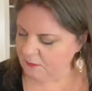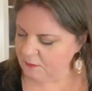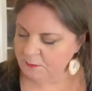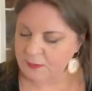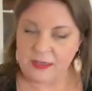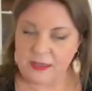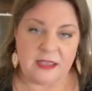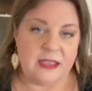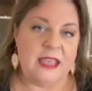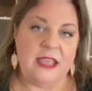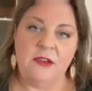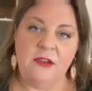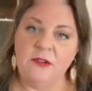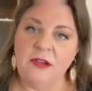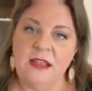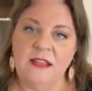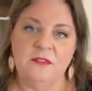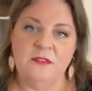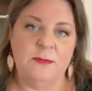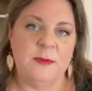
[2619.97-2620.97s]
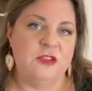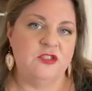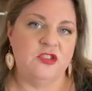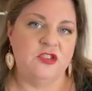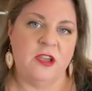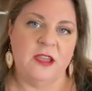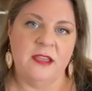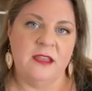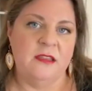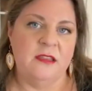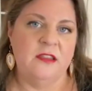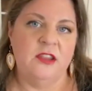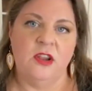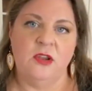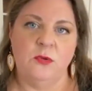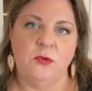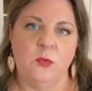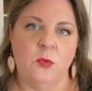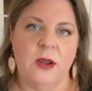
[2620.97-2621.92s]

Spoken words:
big key rings, big giant, you know,